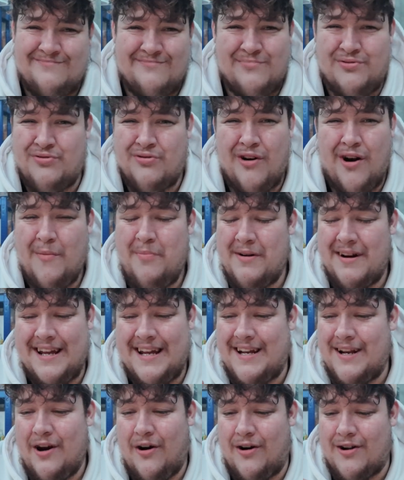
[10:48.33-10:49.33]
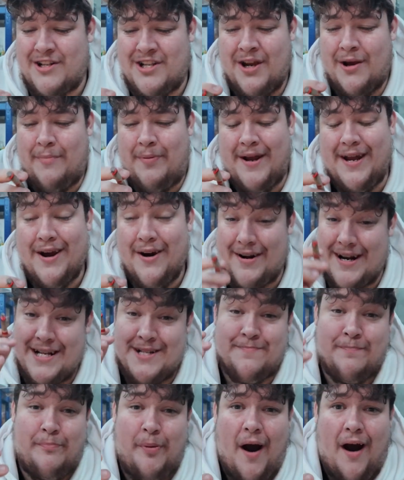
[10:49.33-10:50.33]
Probably not, to be
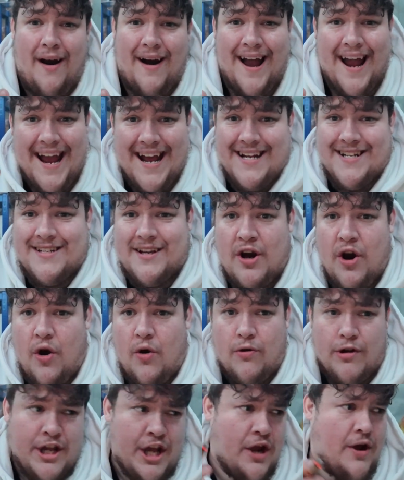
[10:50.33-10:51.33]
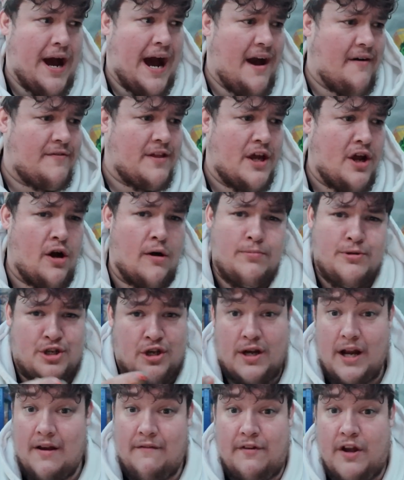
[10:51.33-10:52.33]
honest, but it's cool. You have the
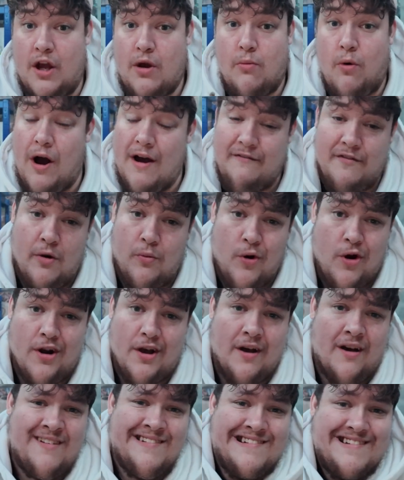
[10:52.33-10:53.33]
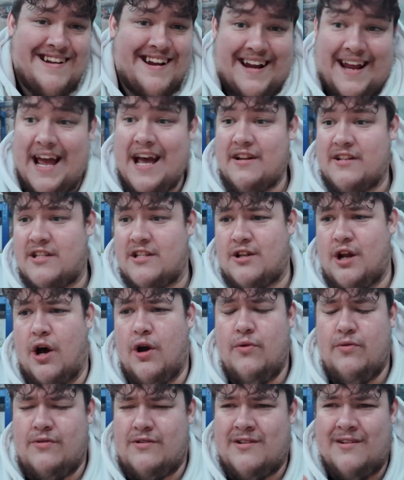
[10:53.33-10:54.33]
option. If you ever want to get
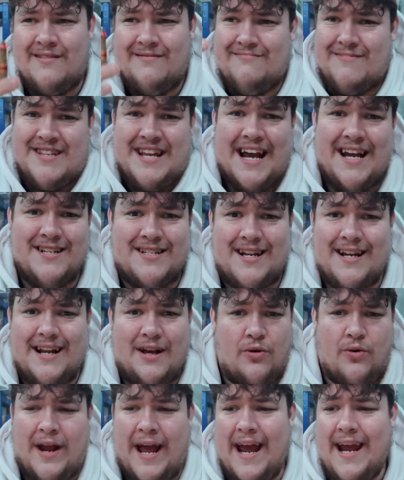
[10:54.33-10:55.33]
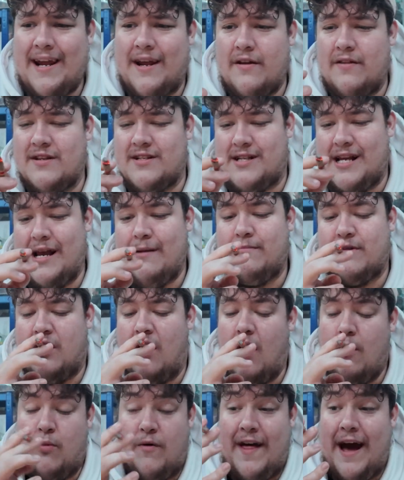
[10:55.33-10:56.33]
stoned, taste a little cake at the same
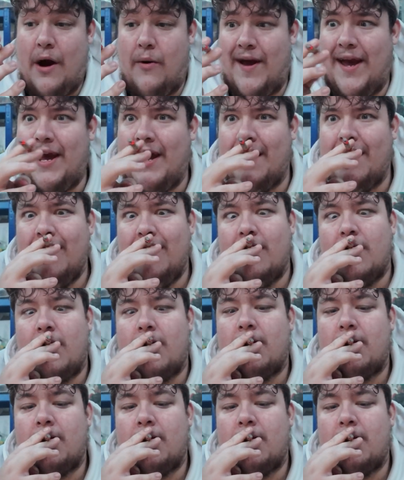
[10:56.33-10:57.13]
time without eating it,